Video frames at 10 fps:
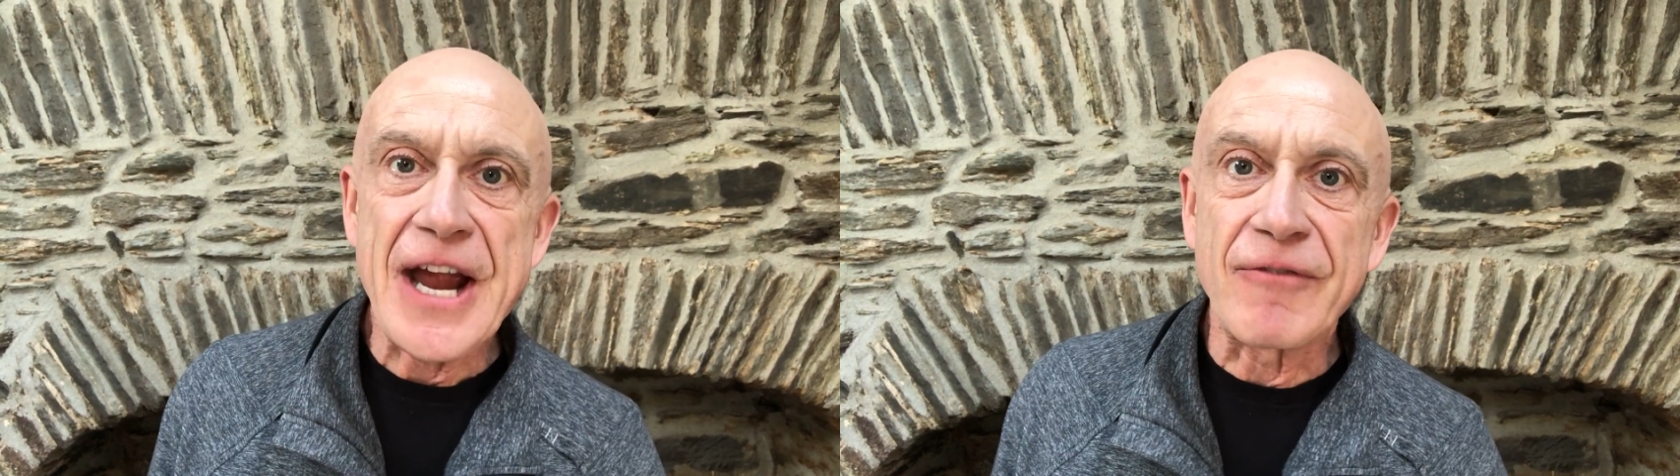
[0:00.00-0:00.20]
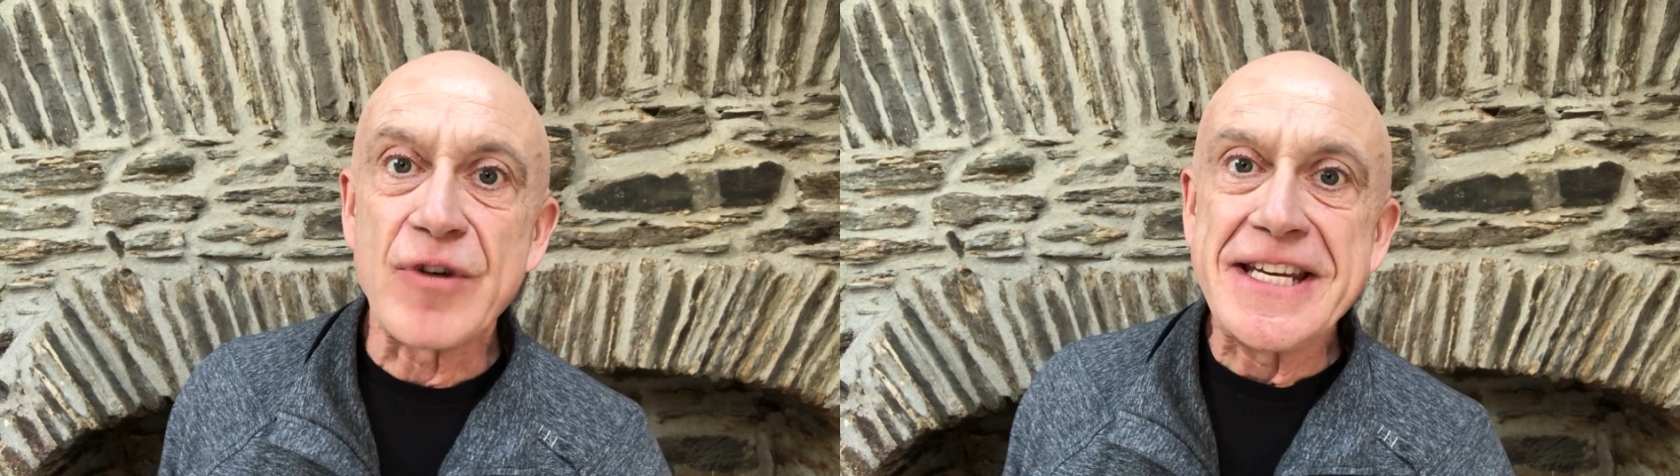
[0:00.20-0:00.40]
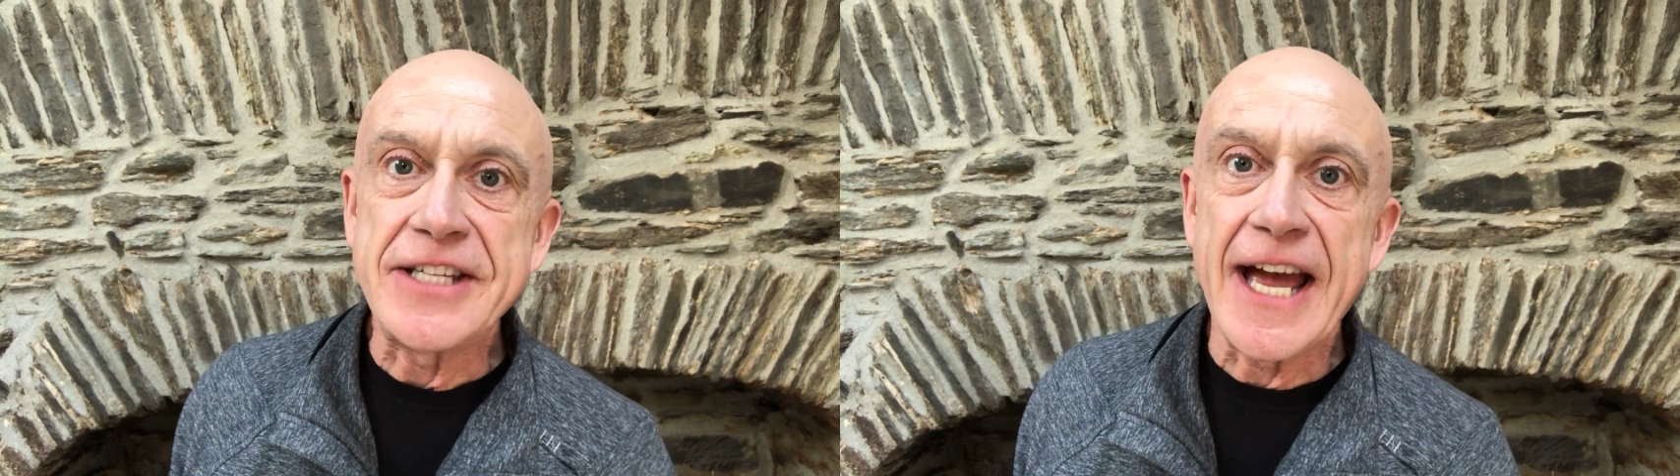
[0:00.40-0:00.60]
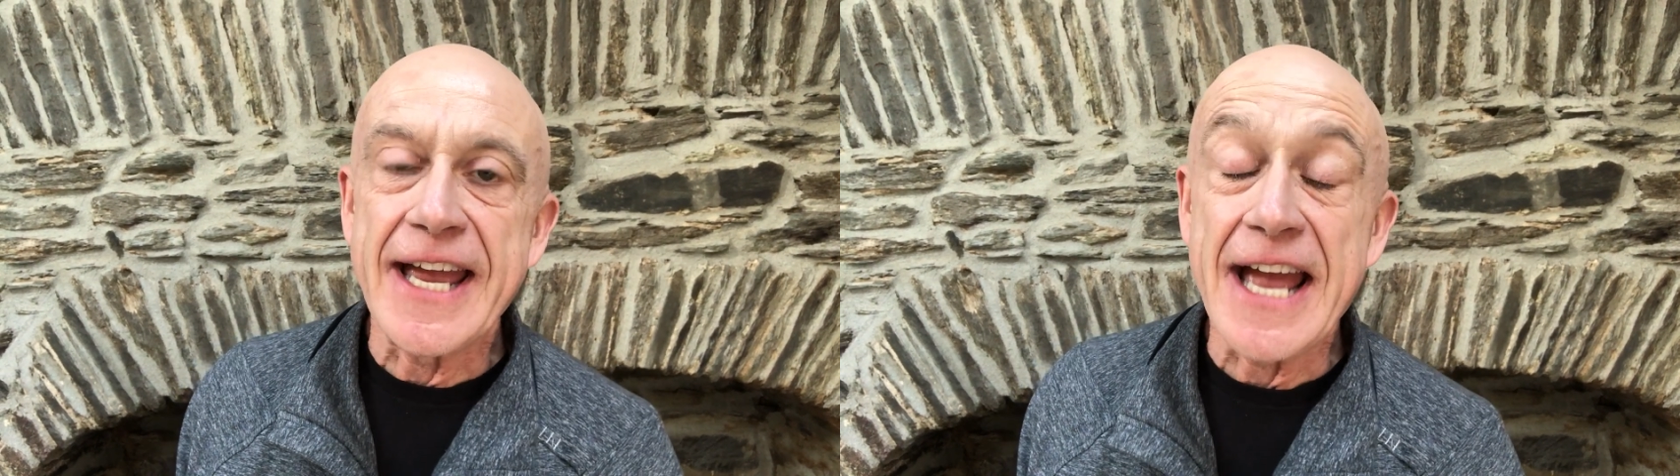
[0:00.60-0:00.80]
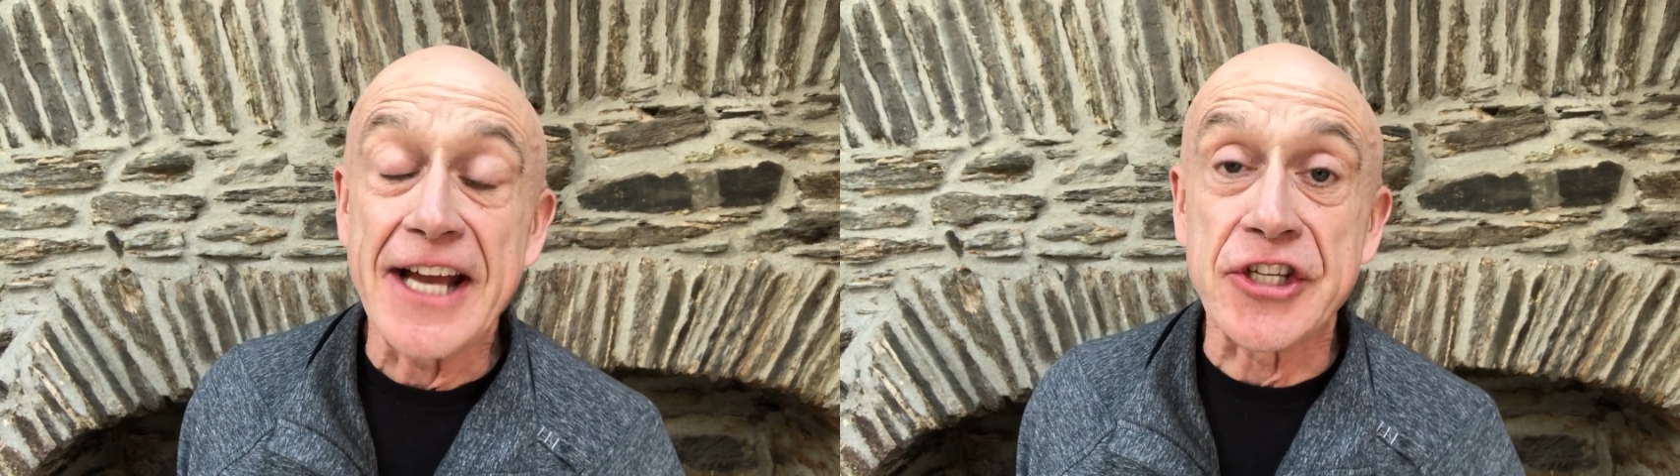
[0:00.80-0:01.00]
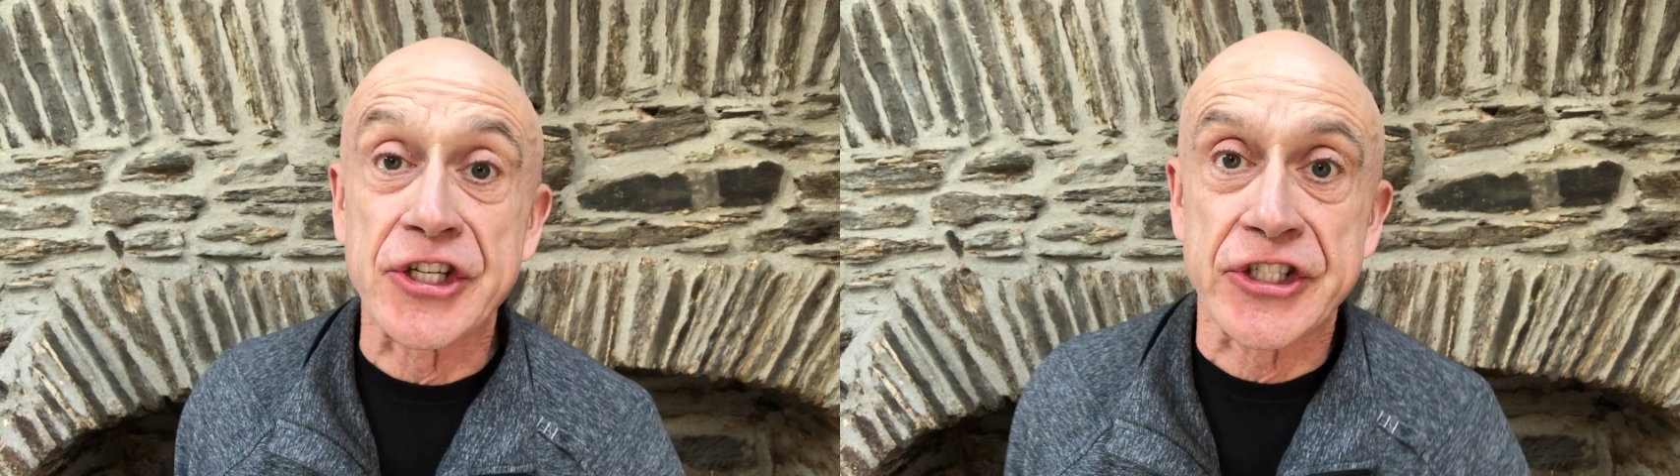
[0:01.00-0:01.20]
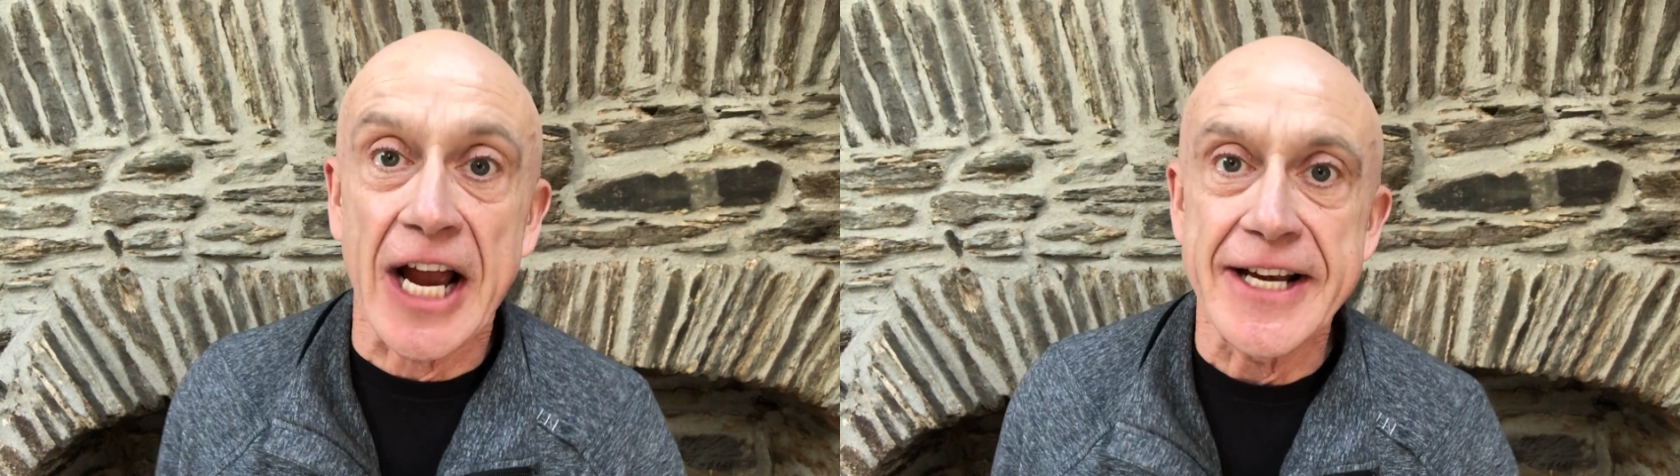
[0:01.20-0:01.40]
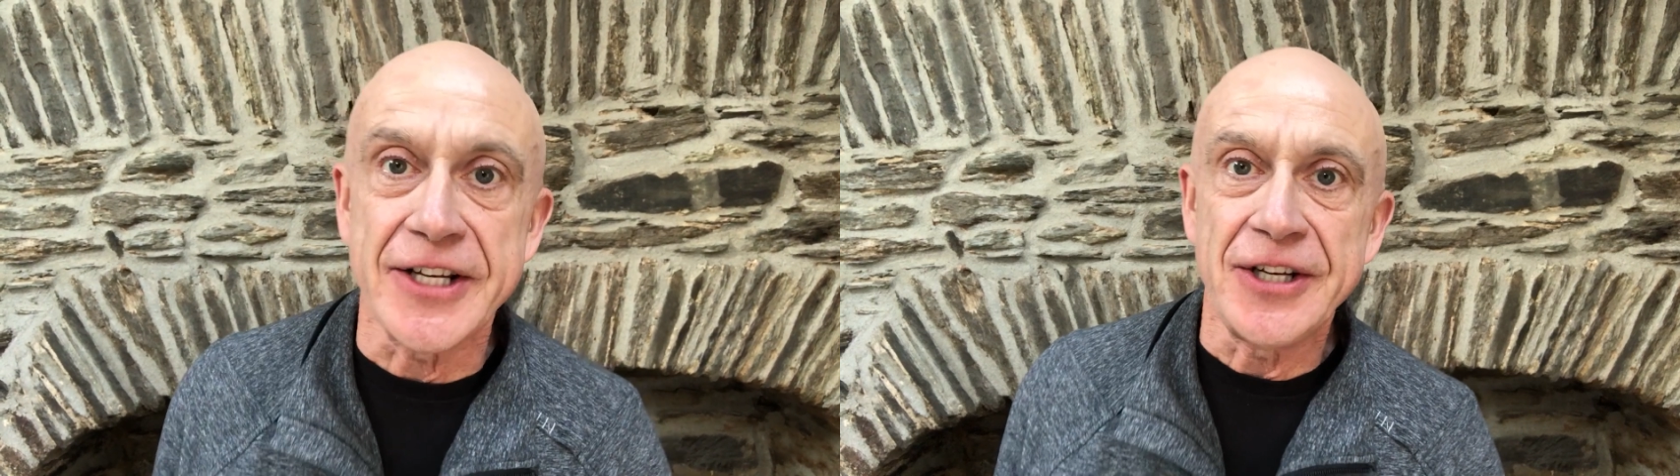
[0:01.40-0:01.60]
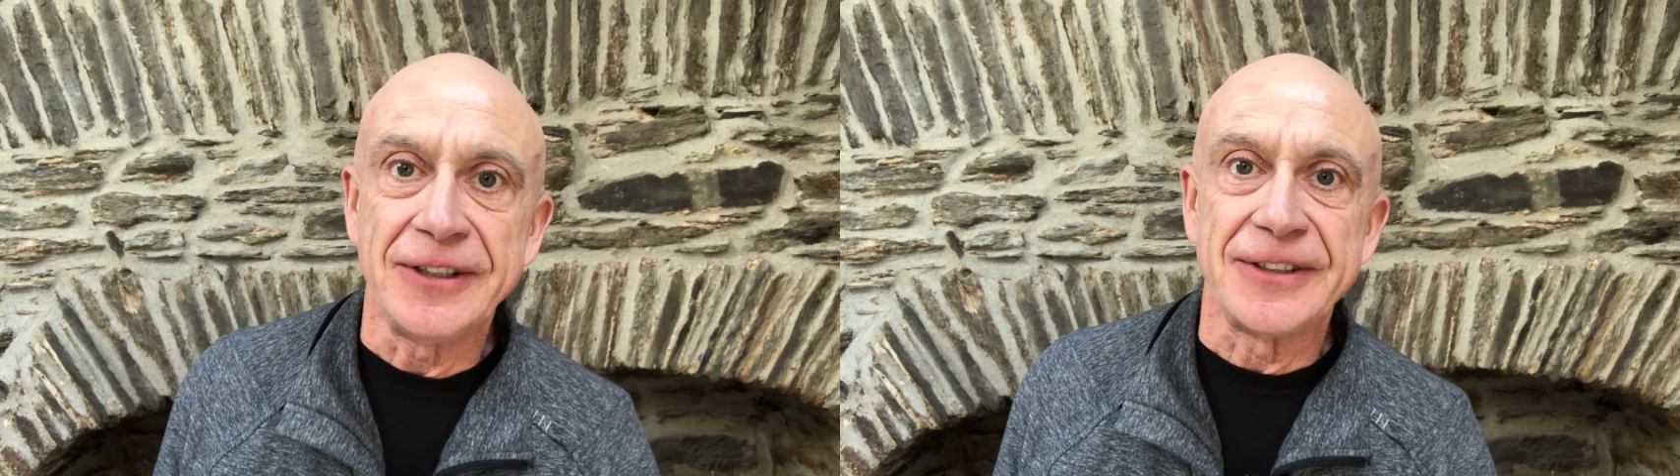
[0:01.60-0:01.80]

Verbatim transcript: every day excited